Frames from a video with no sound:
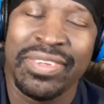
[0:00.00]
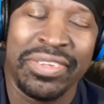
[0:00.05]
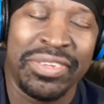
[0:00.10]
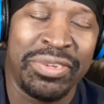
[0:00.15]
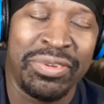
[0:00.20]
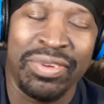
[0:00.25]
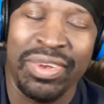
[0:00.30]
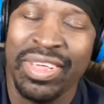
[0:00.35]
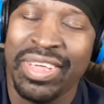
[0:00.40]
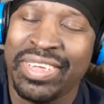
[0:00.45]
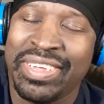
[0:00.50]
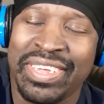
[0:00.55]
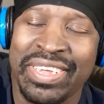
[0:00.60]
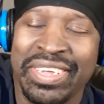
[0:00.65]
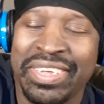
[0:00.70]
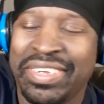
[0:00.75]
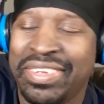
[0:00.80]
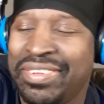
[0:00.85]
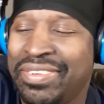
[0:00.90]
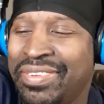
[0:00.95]
You
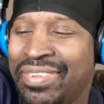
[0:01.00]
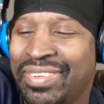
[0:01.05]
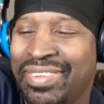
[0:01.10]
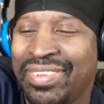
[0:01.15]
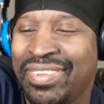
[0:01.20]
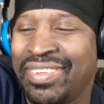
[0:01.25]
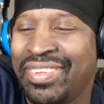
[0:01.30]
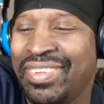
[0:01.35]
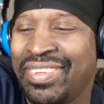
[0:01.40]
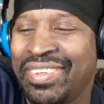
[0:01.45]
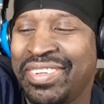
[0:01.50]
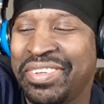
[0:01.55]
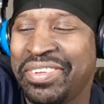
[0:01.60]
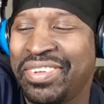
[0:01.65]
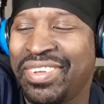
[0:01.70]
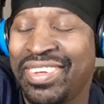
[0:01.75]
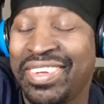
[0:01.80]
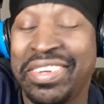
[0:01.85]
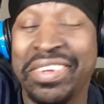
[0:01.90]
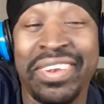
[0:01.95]
lucky.
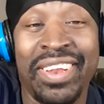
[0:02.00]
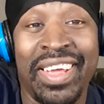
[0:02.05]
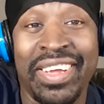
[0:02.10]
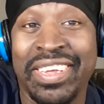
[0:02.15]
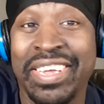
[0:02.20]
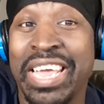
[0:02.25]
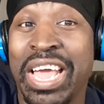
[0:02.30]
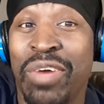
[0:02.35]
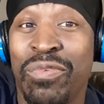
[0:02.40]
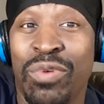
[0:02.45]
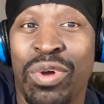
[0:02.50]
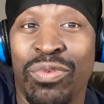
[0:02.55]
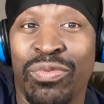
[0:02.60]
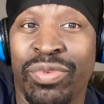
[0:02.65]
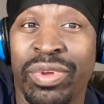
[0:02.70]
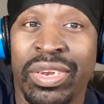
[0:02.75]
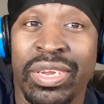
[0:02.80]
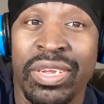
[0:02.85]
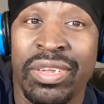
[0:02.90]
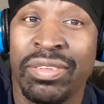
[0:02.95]
He lucky I won't
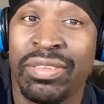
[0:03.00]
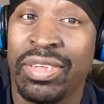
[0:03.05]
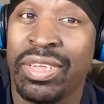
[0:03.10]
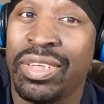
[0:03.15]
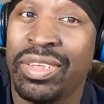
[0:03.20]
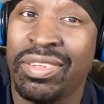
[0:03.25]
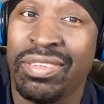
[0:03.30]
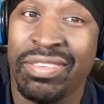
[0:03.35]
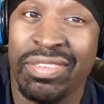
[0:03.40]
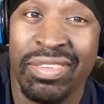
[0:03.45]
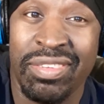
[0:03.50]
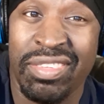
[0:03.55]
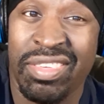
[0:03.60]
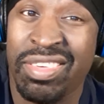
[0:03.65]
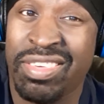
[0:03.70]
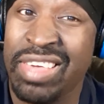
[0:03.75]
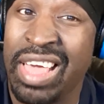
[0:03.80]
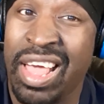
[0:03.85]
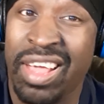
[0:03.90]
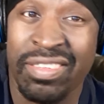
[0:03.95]
release these
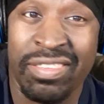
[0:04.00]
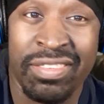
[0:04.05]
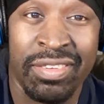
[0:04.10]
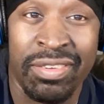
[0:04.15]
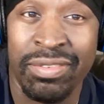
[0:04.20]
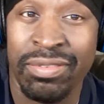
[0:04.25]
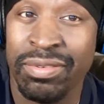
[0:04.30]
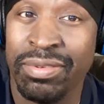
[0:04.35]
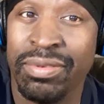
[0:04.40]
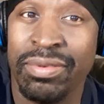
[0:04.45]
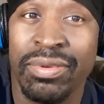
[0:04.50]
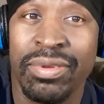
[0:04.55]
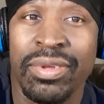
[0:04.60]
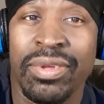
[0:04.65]
shots on you.